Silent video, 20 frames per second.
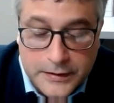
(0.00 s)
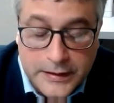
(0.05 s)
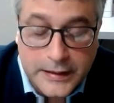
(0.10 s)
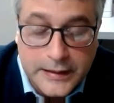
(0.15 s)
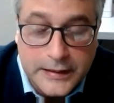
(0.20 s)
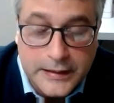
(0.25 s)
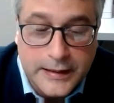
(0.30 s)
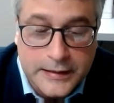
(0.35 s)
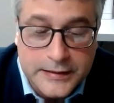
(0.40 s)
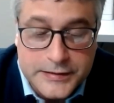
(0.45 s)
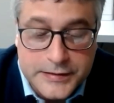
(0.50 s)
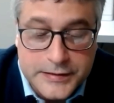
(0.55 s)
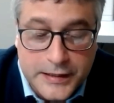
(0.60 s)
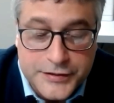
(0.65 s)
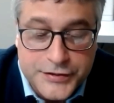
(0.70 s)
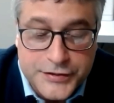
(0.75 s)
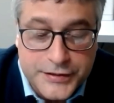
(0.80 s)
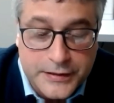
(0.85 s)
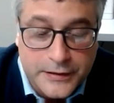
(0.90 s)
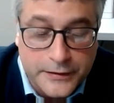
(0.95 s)
need
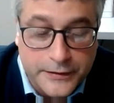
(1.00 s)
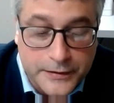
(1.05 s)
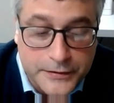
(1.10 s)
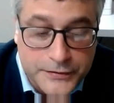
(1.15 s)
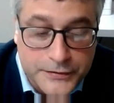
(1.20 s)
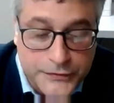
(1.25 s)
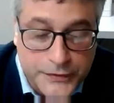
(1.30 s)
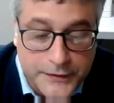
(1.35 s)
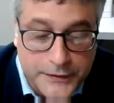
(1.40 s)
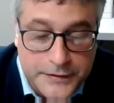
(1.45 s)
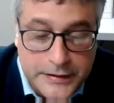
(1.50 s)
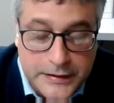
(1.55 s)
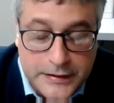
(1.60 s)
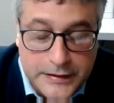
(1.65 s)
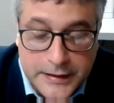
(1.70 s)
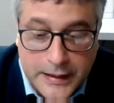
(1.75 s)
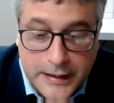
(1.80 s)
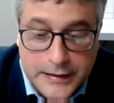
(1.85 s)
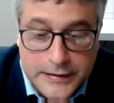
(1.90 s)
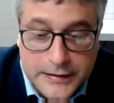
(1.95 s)
extension on those
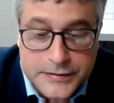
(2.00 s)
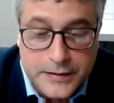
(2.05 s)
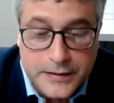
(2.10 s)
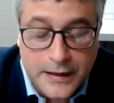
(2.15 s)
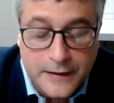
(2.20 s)
15 days,